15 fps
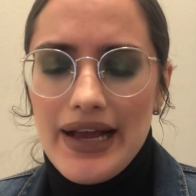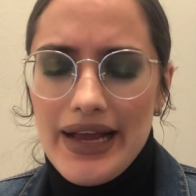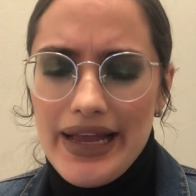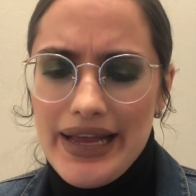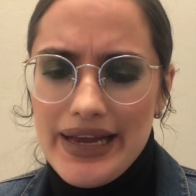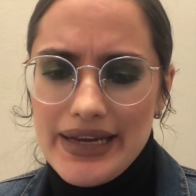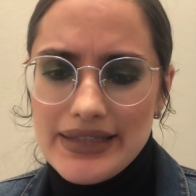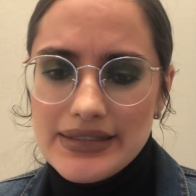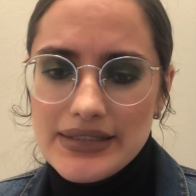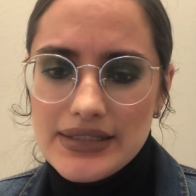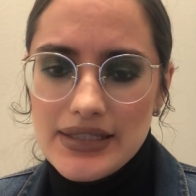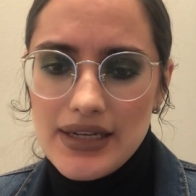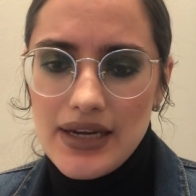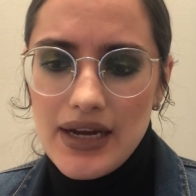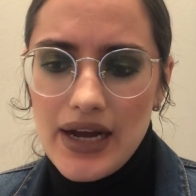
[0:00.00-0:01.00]
And
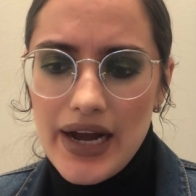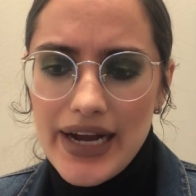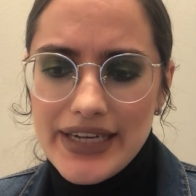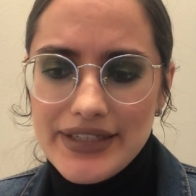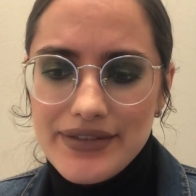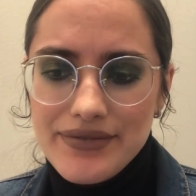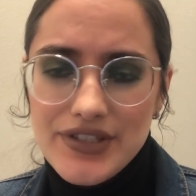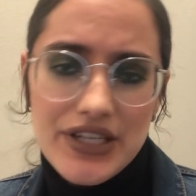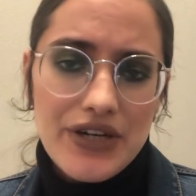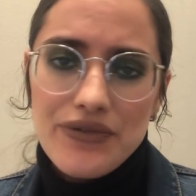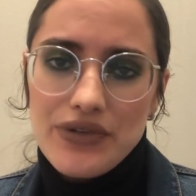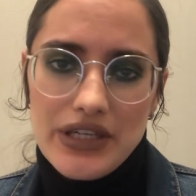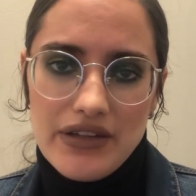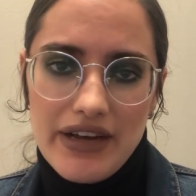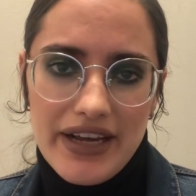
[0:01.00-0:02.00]
I didn't
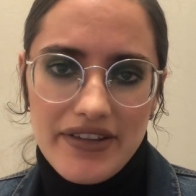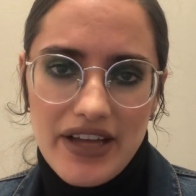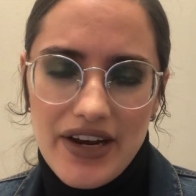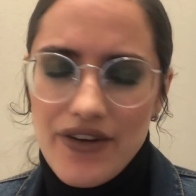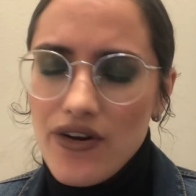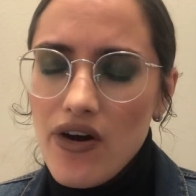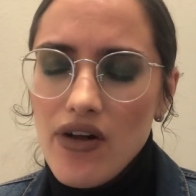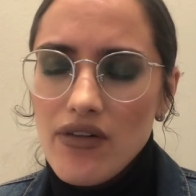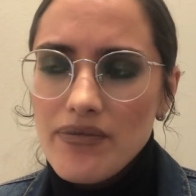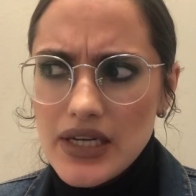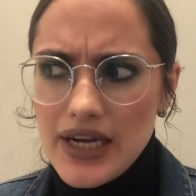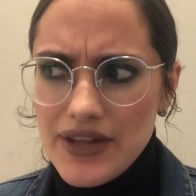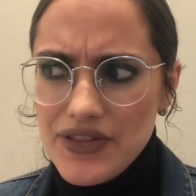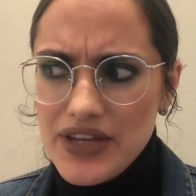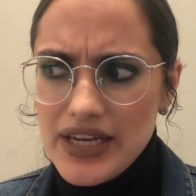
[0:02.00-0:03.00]
really like that at all.
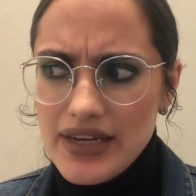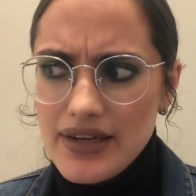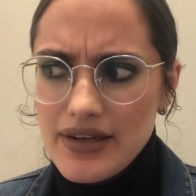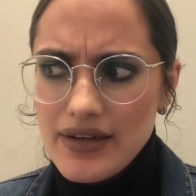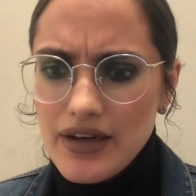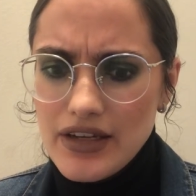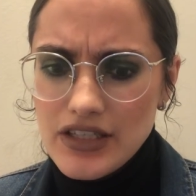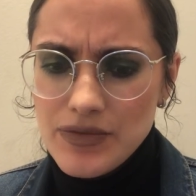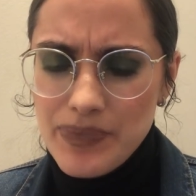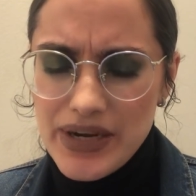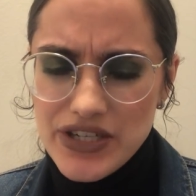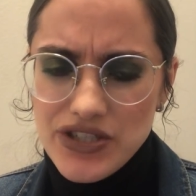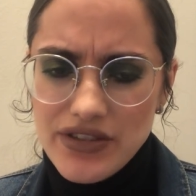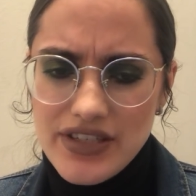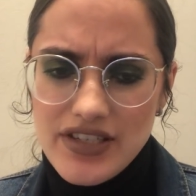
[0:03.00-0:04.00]
I think
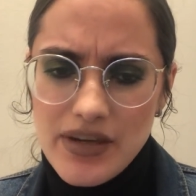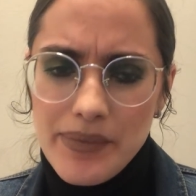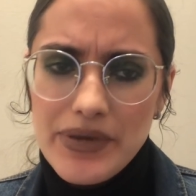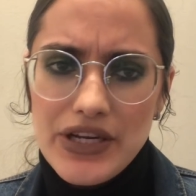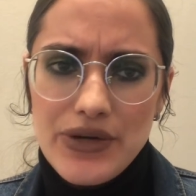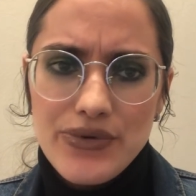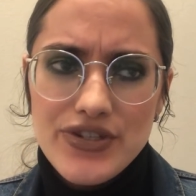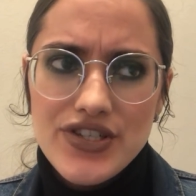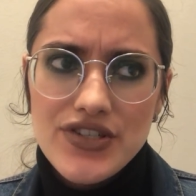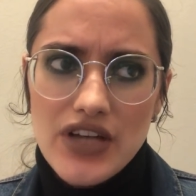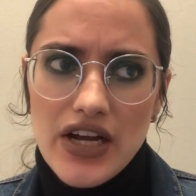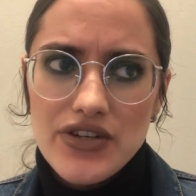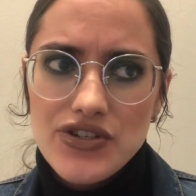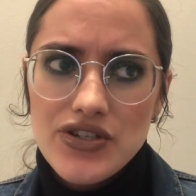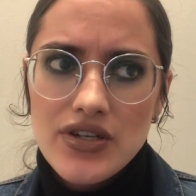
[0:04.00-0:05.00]
especially somebody who's
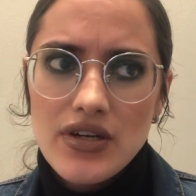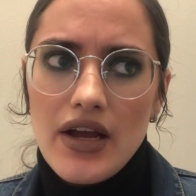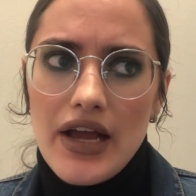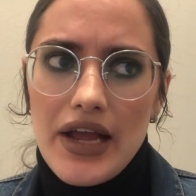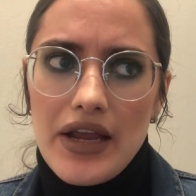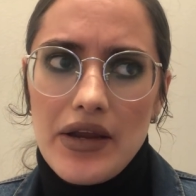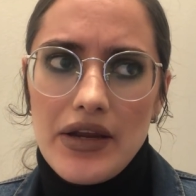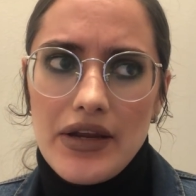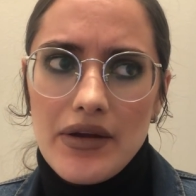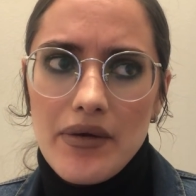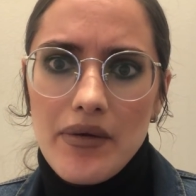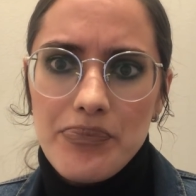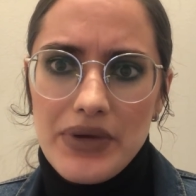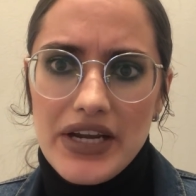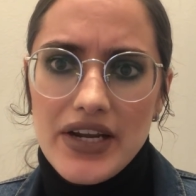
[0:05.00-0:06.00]
such a
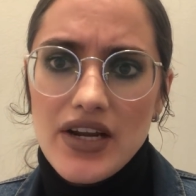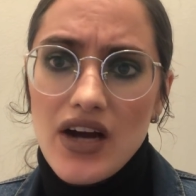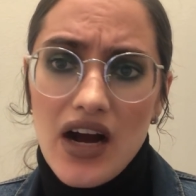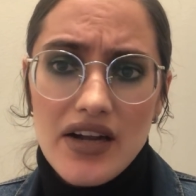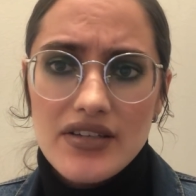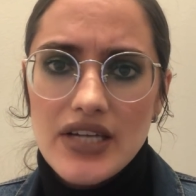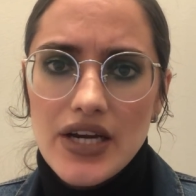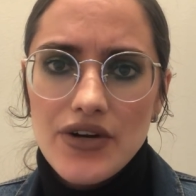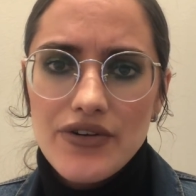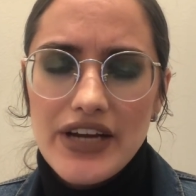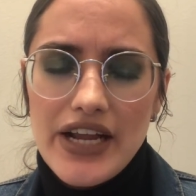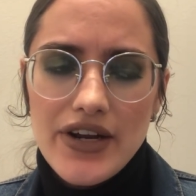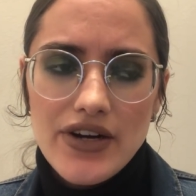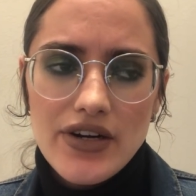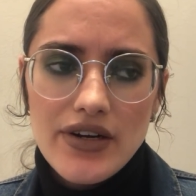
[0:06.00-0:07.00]
big content
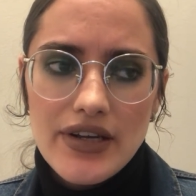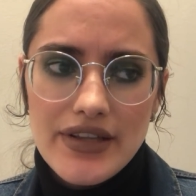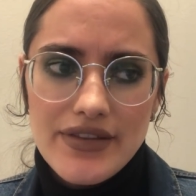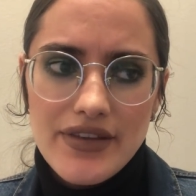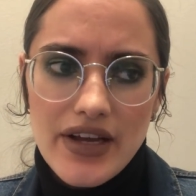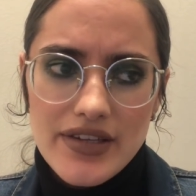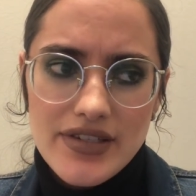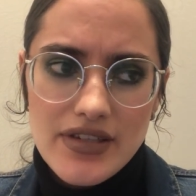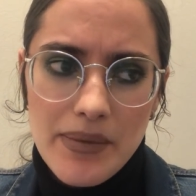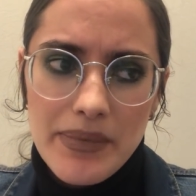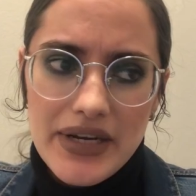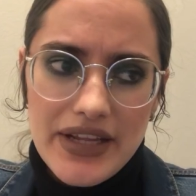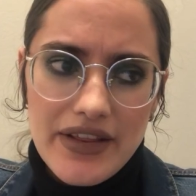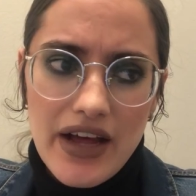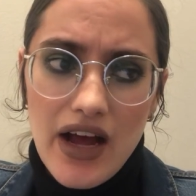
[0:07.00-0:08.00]
creator and thus
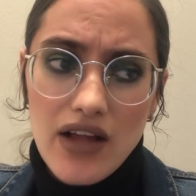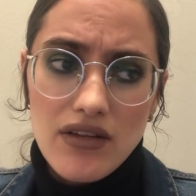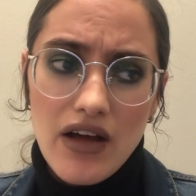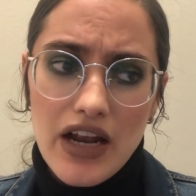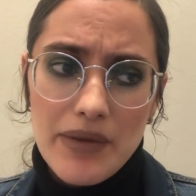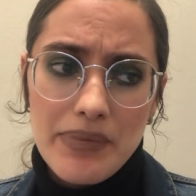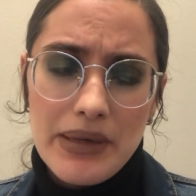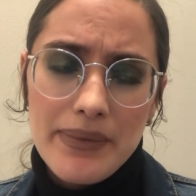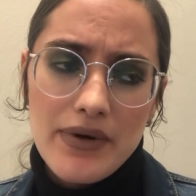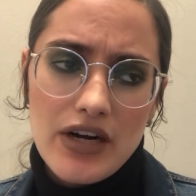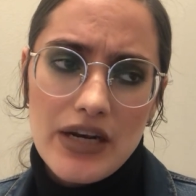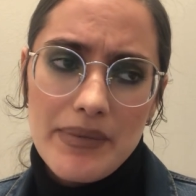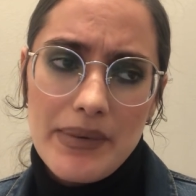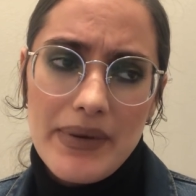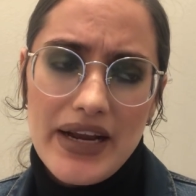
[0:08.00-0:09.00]
somebody that a lot of people are
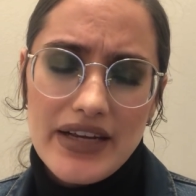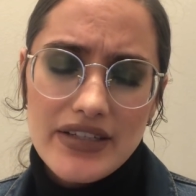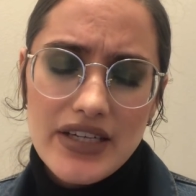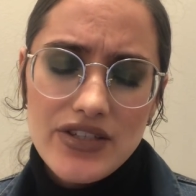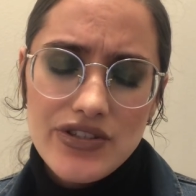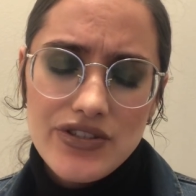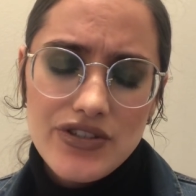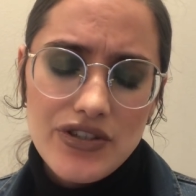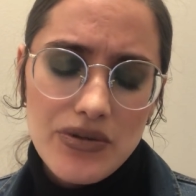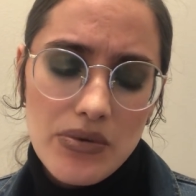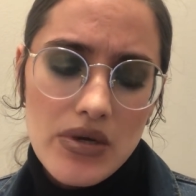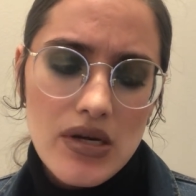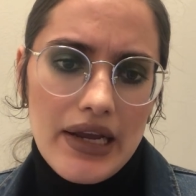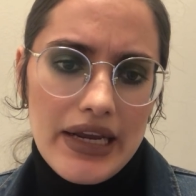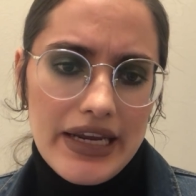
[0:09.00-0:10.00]
going to be paying attention
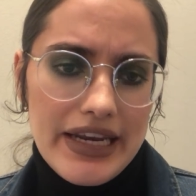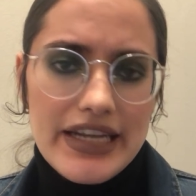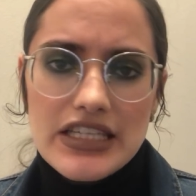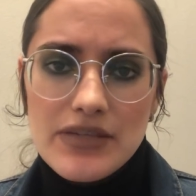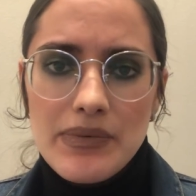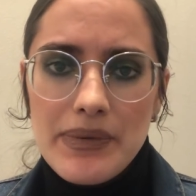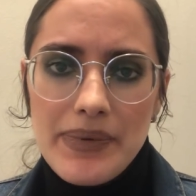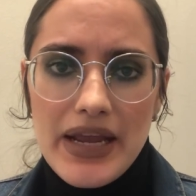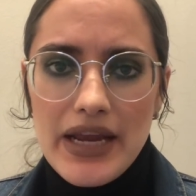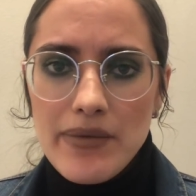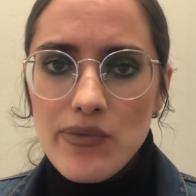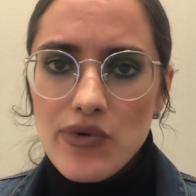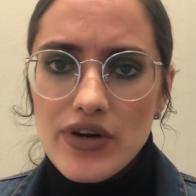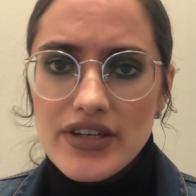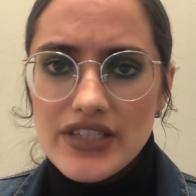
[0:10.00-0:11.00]
to, he needs to be paying
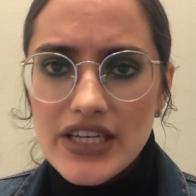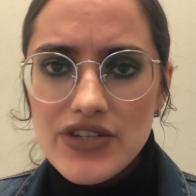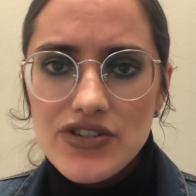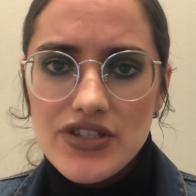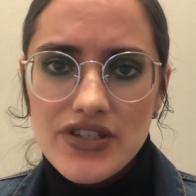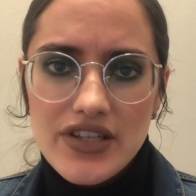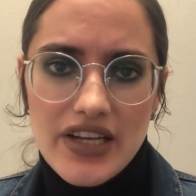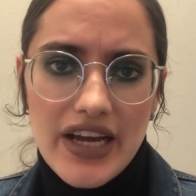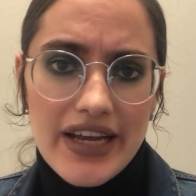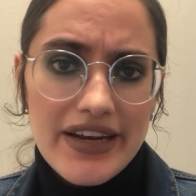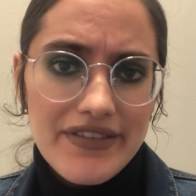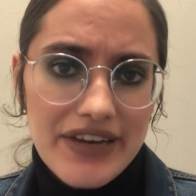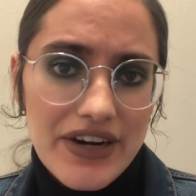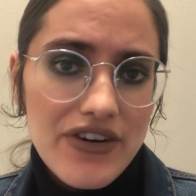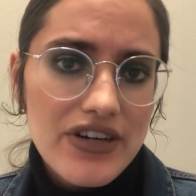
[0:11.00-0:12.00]
more attention to the kind of
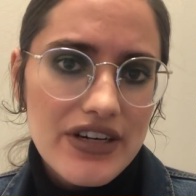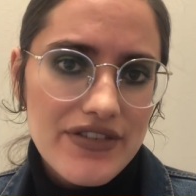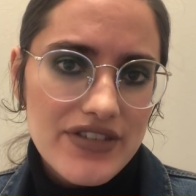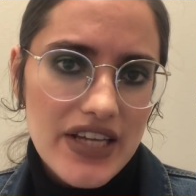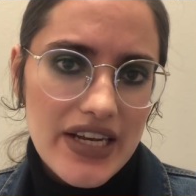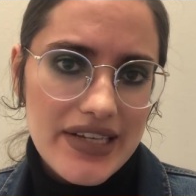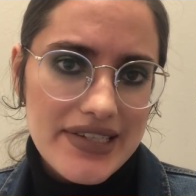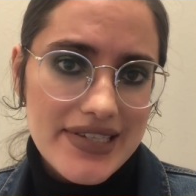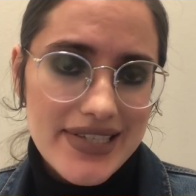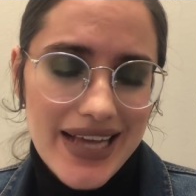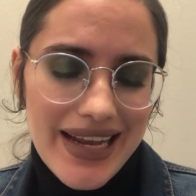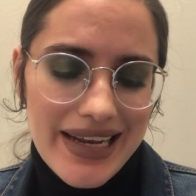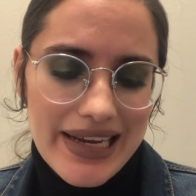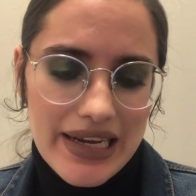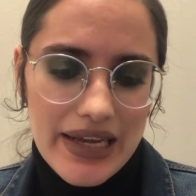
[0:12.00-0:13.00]
narratives that he's
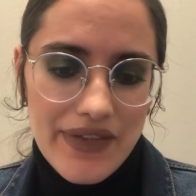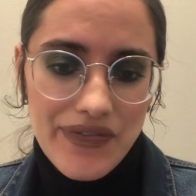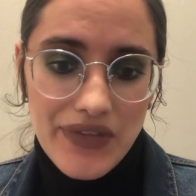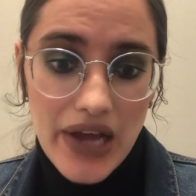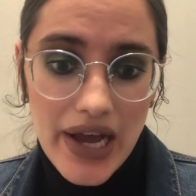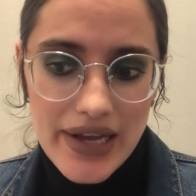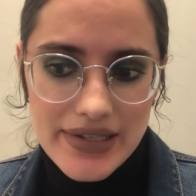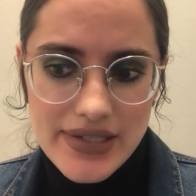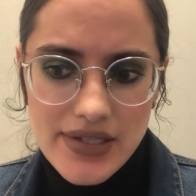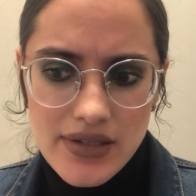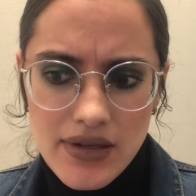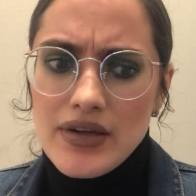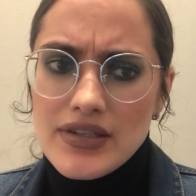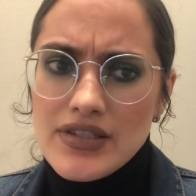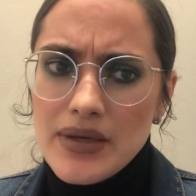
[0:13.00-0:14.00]
setting, and thus
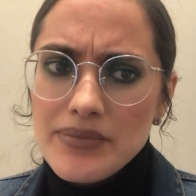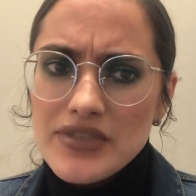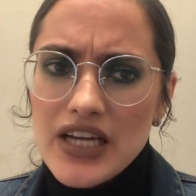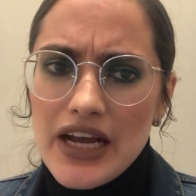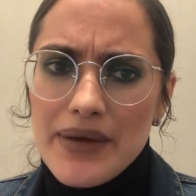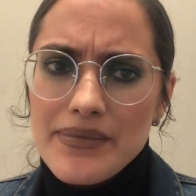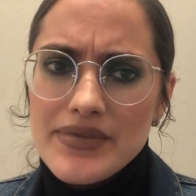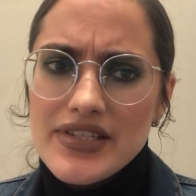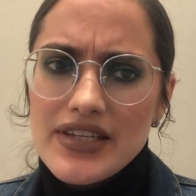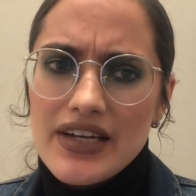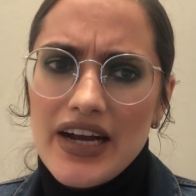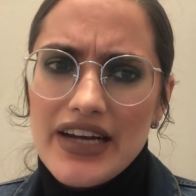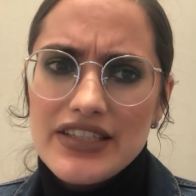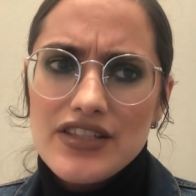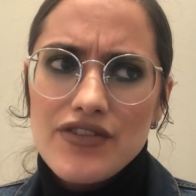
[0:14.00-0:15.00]
sometimes the
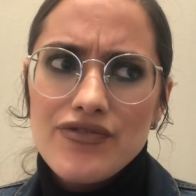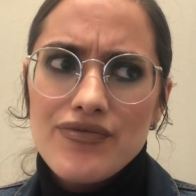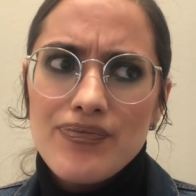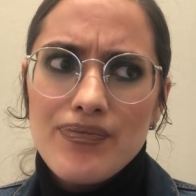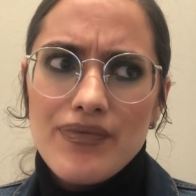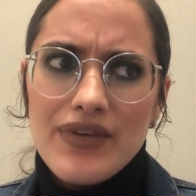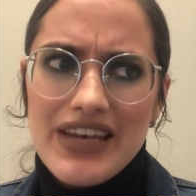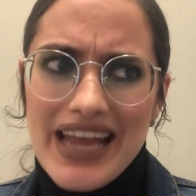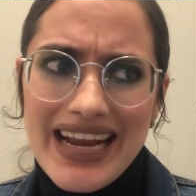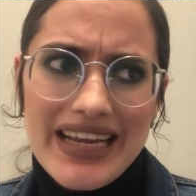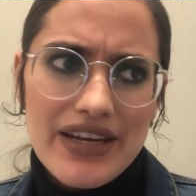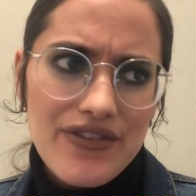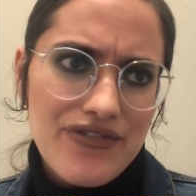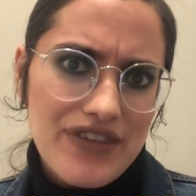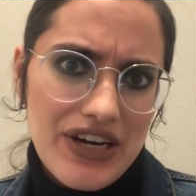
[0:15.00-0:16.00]
kinds of
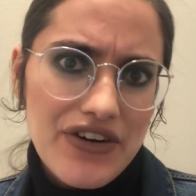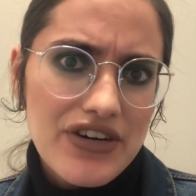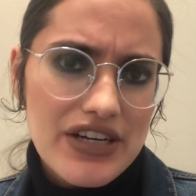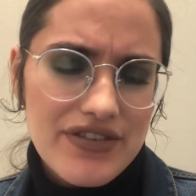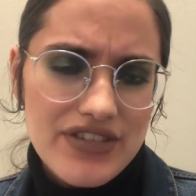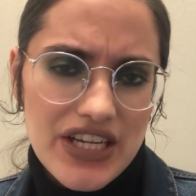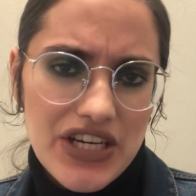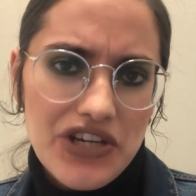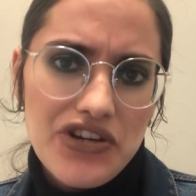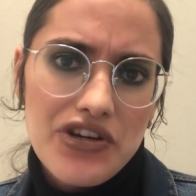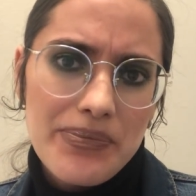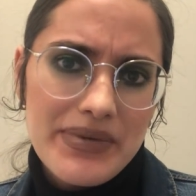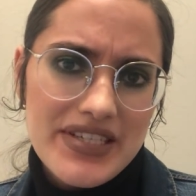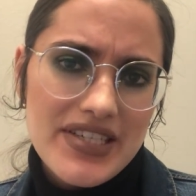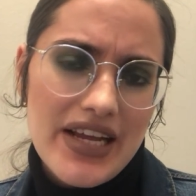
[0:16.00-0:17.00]
negative narratives that he
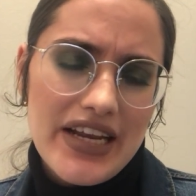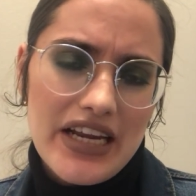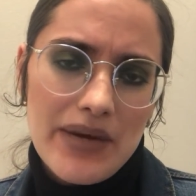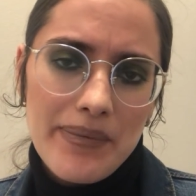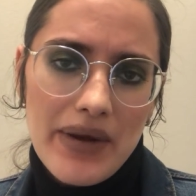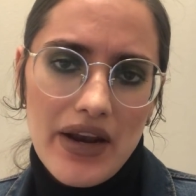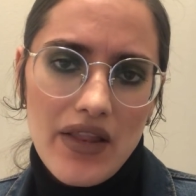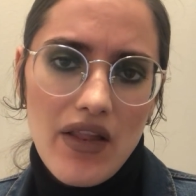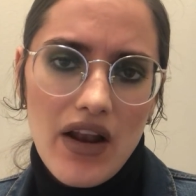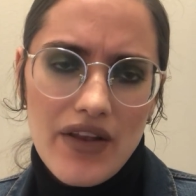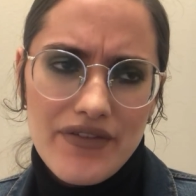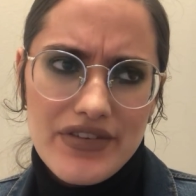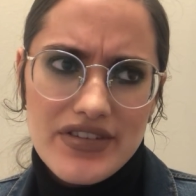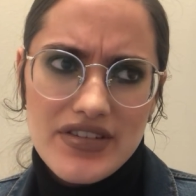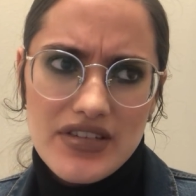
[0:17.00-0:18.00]
could be setting about a lot of these